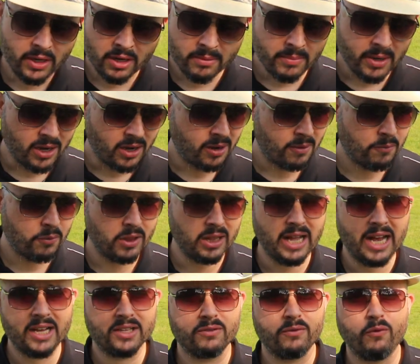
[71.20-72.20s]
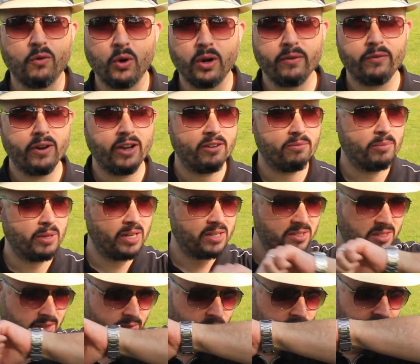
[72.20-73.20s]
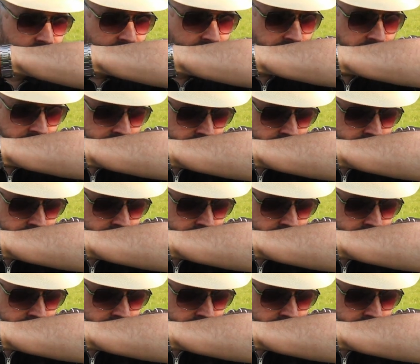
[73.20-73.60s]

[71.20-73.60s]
on my arm for the last forty-five minutes, give or take,